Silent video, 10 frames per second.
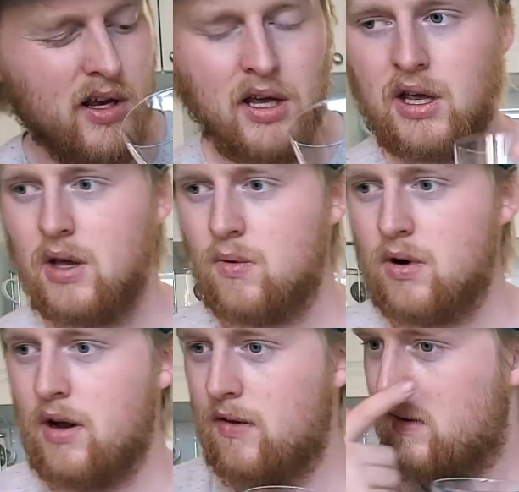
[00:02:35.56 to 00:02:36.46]

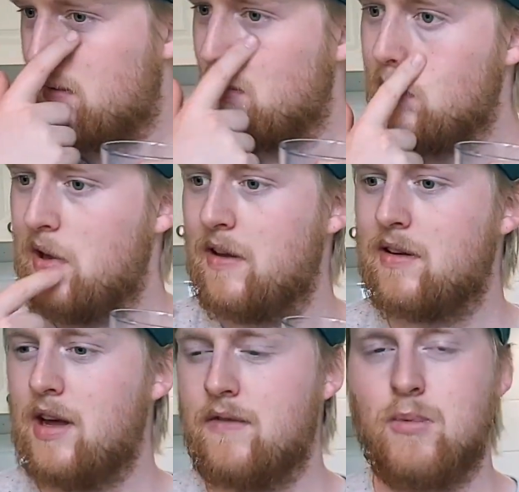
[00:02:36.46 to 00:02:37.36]
whereas normally it's
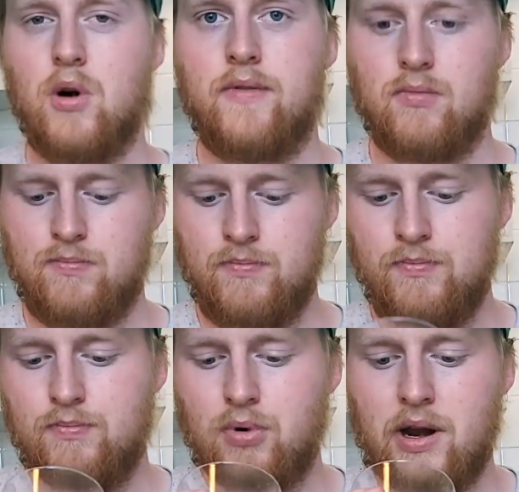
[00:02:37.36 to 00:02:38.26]
kind of more of a
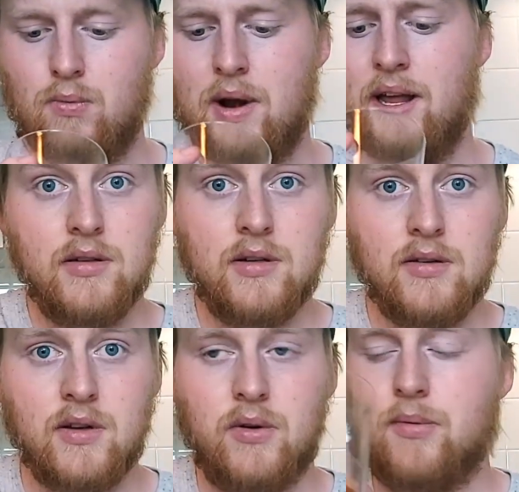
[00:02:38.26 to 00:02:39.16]
bright red.
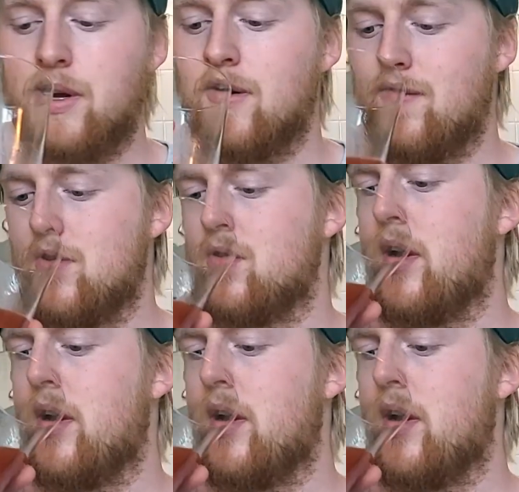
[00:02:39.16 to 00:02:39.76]
So here we go, first try.